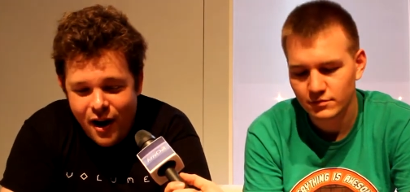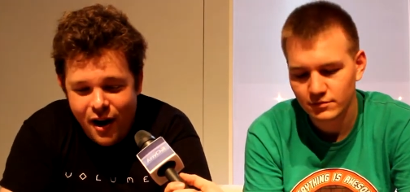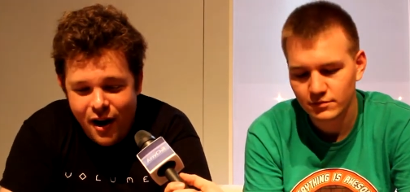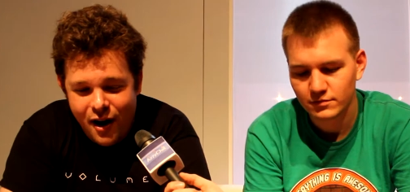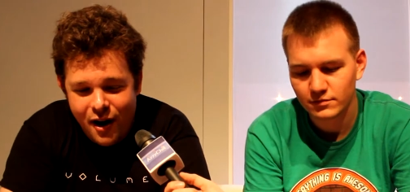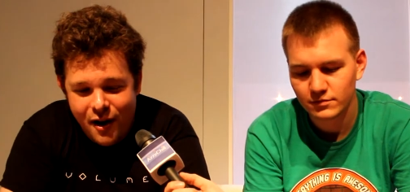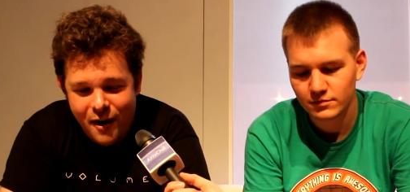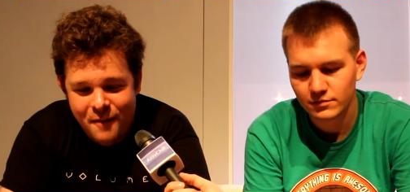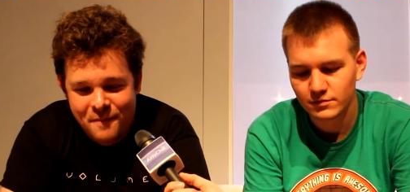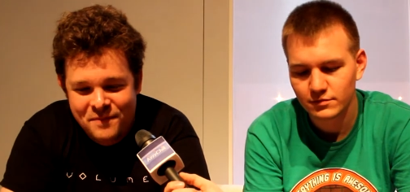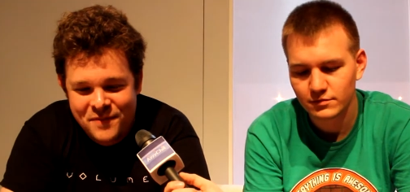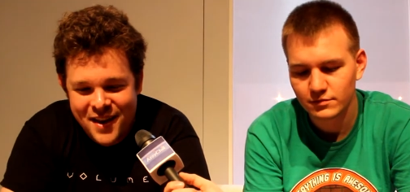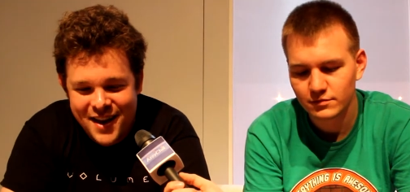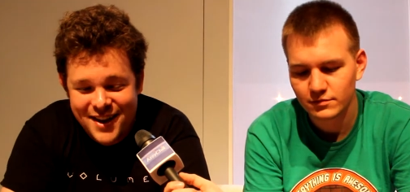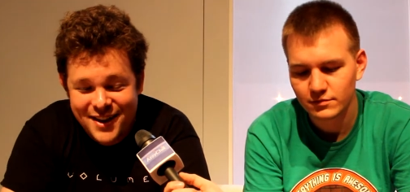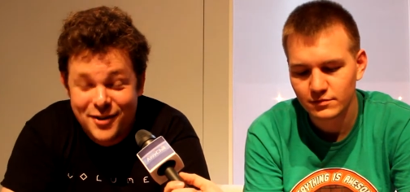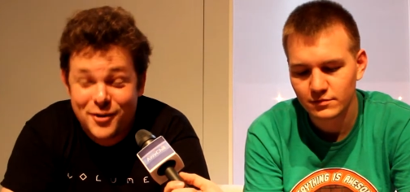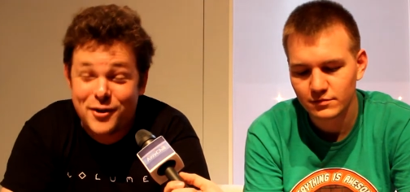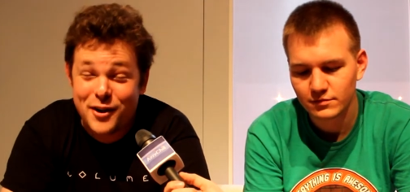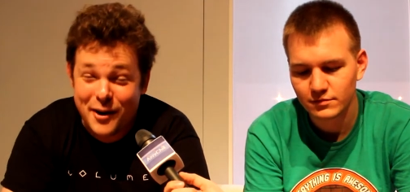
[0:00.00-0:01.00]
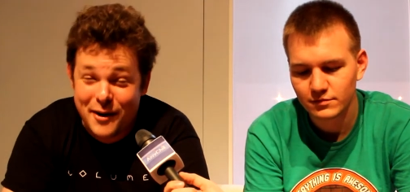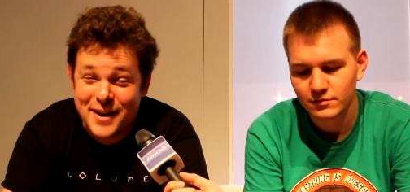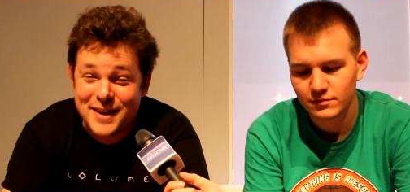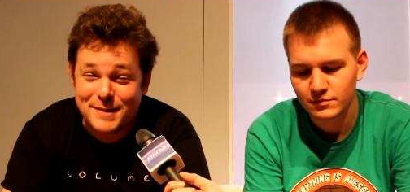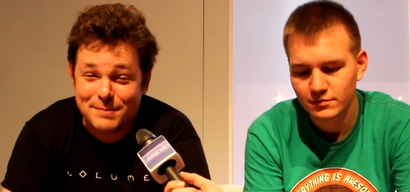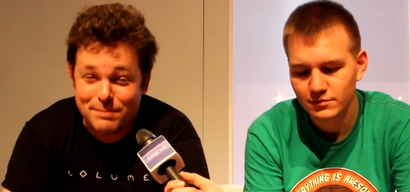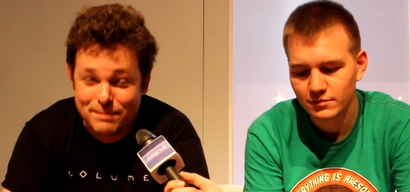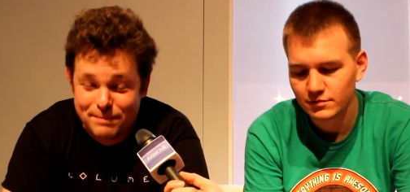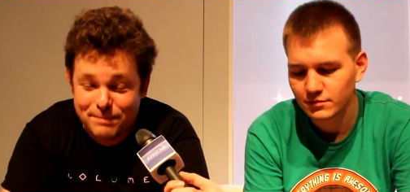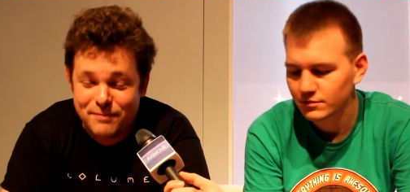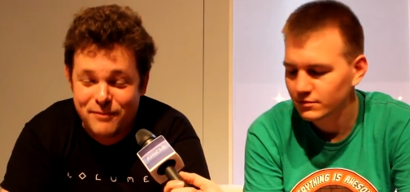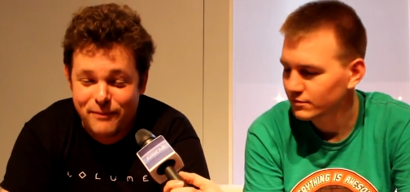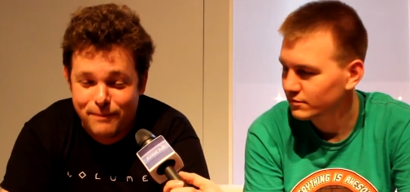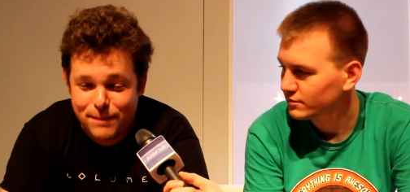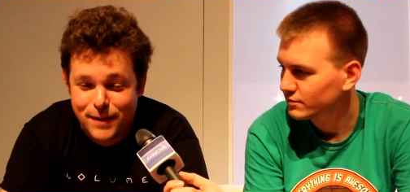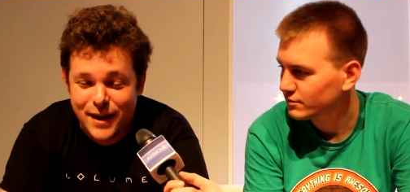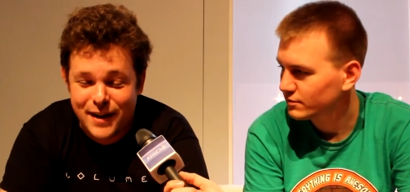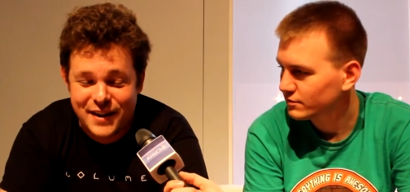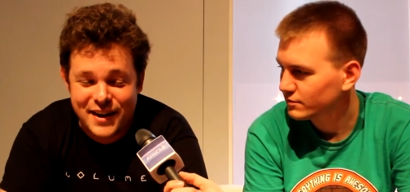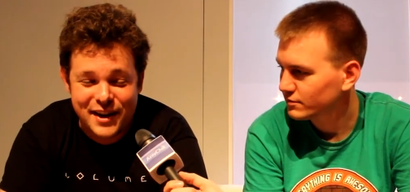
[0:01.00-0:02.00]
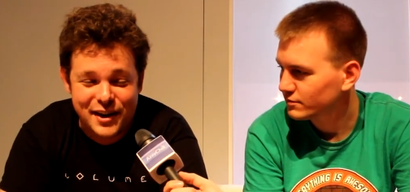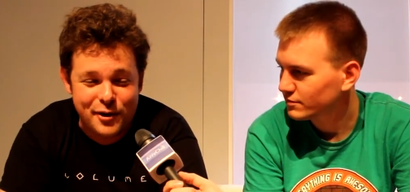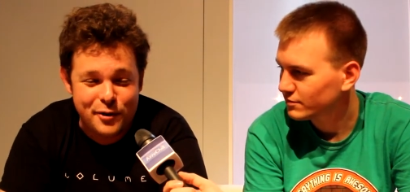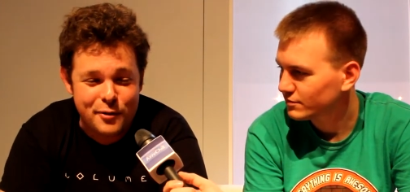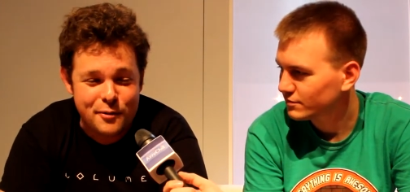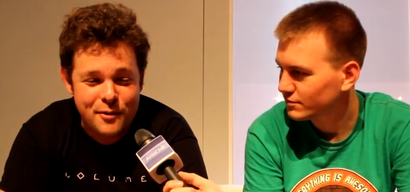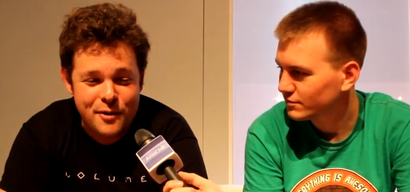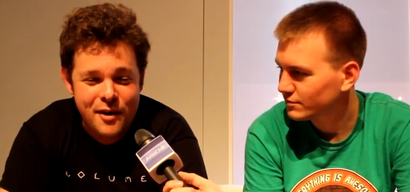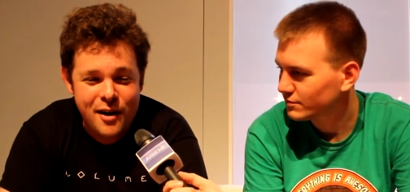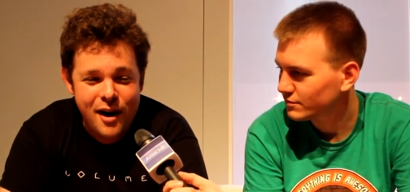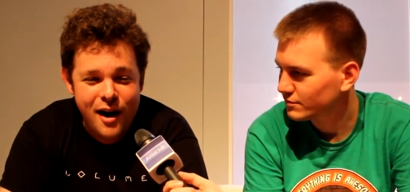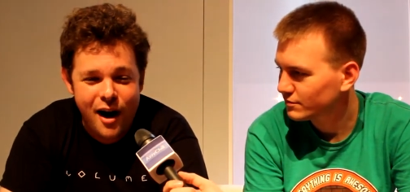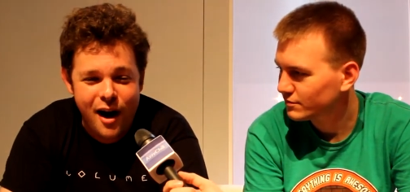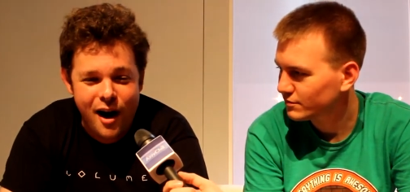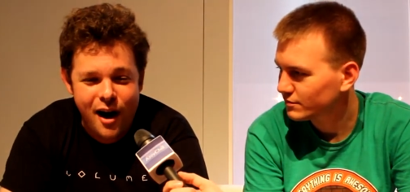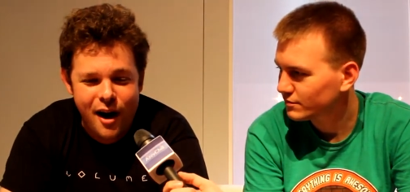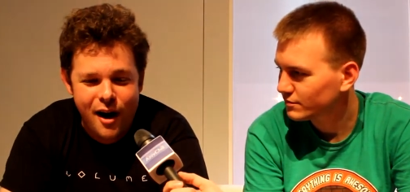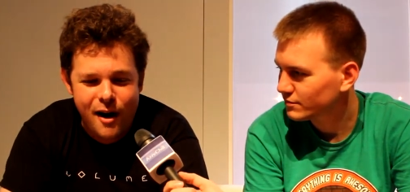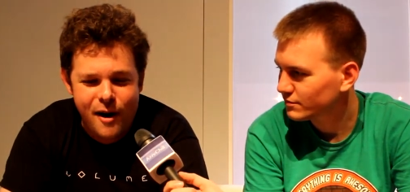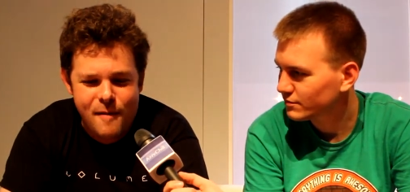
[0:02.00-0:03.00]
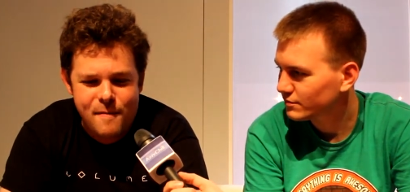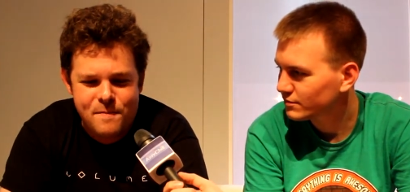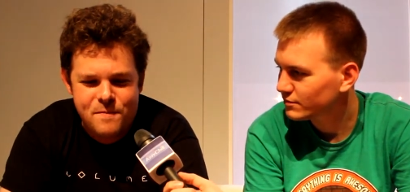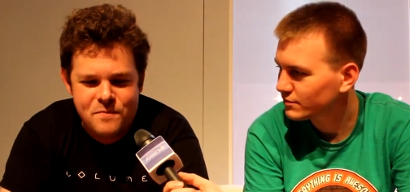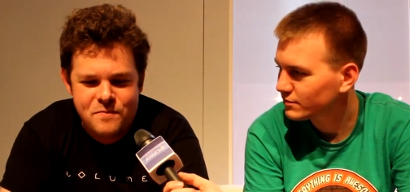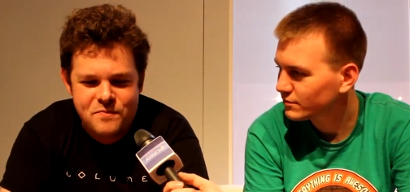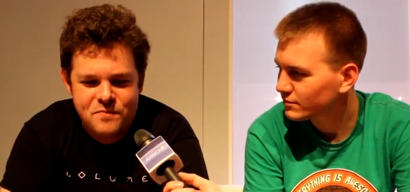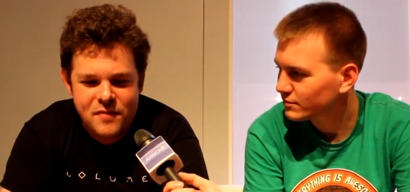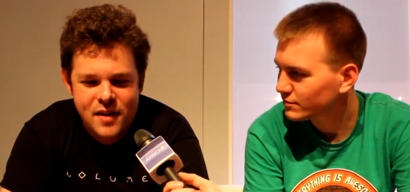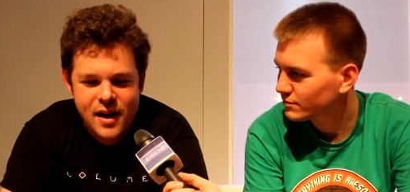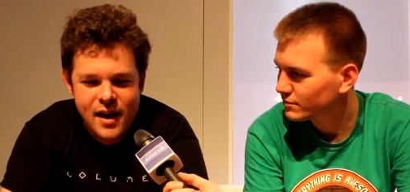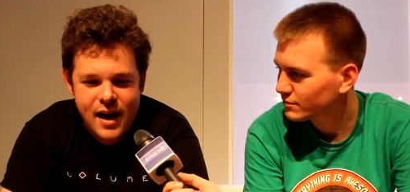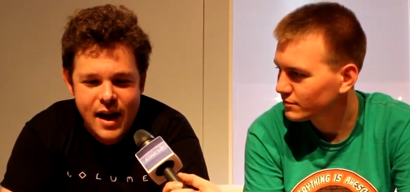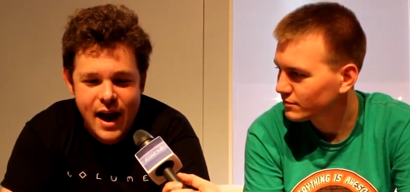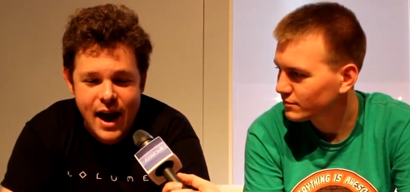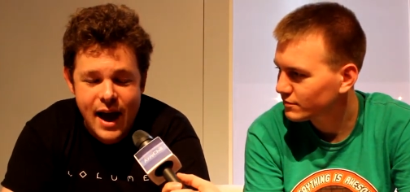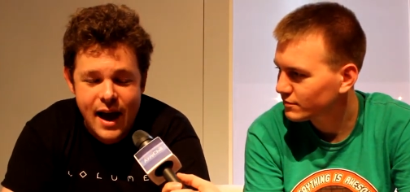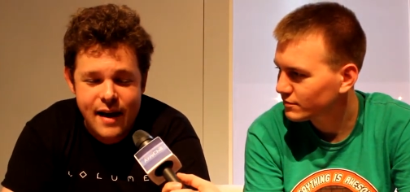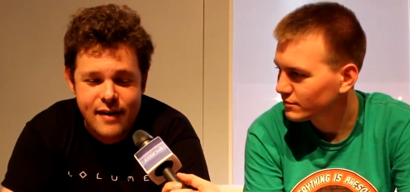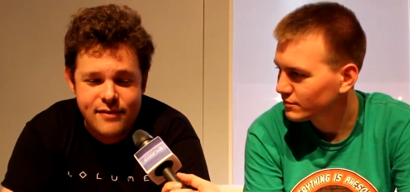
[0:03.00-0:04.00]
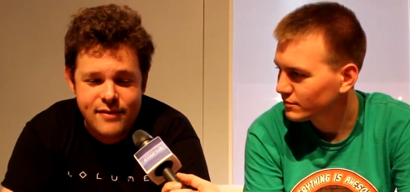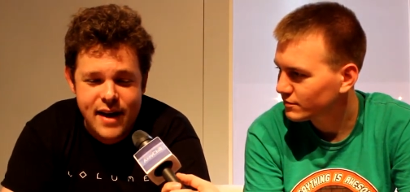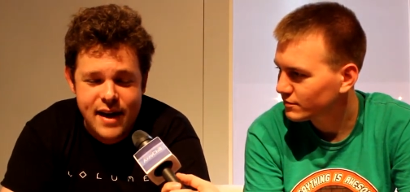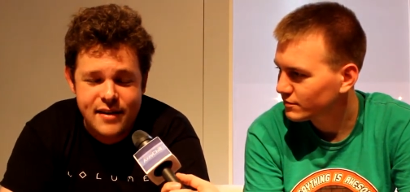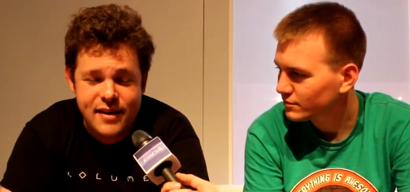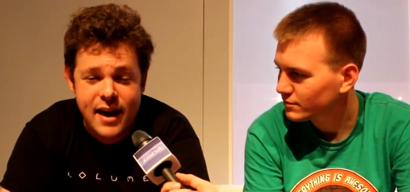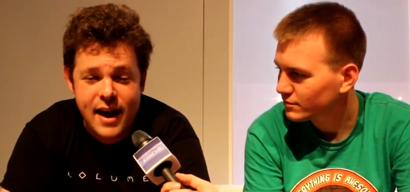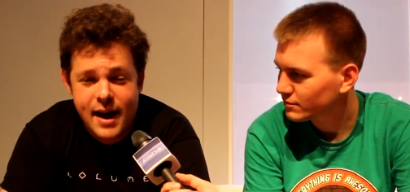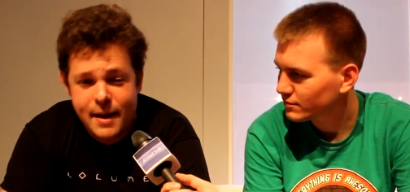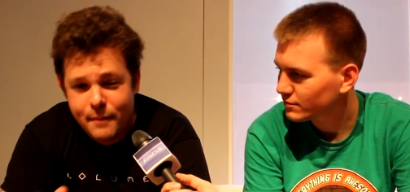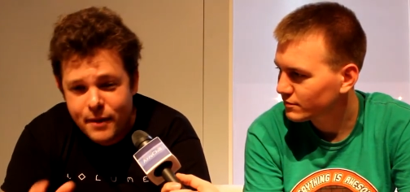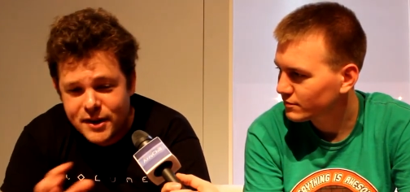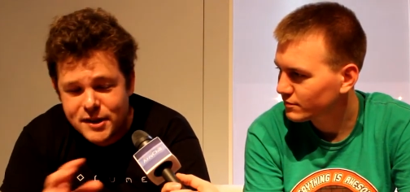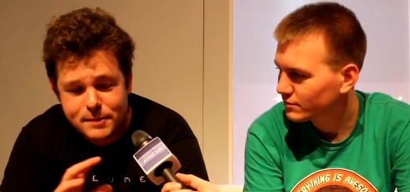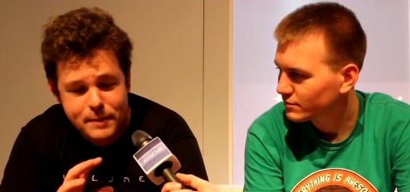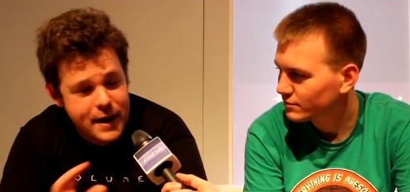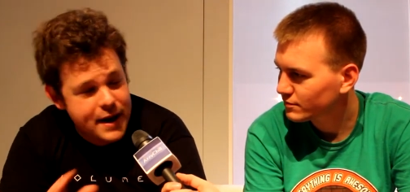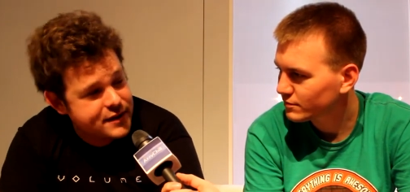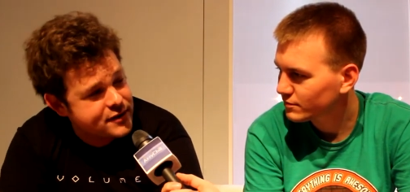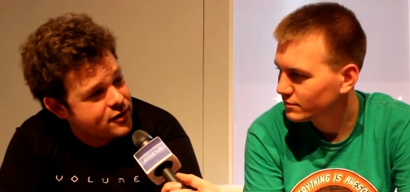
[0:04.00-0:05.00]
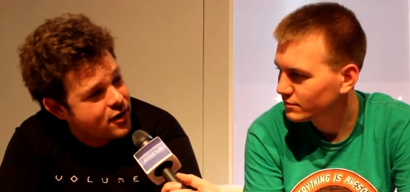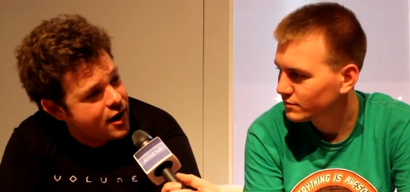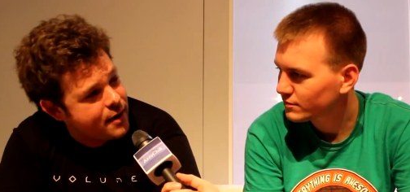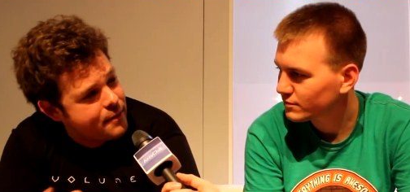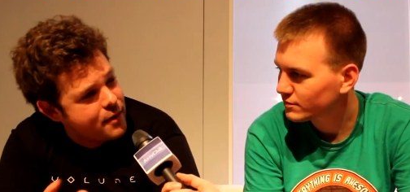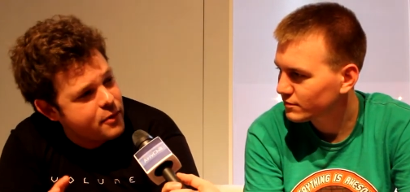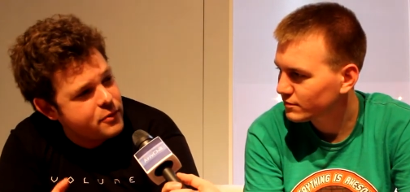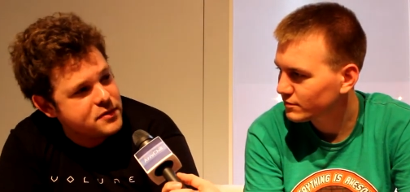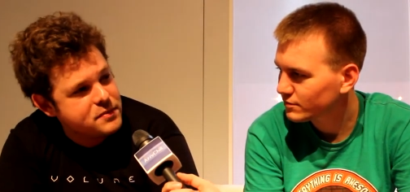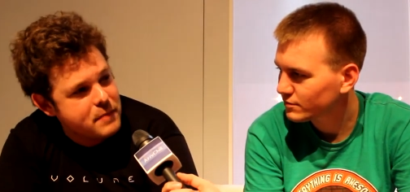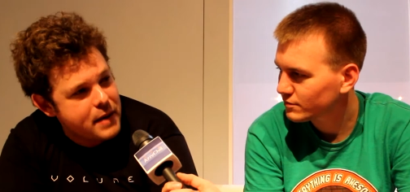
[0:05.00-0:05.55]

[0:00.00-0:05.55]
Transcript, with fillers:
Speaker 1: um, although it is bloody cool. Um, and then yeah in my spare time i was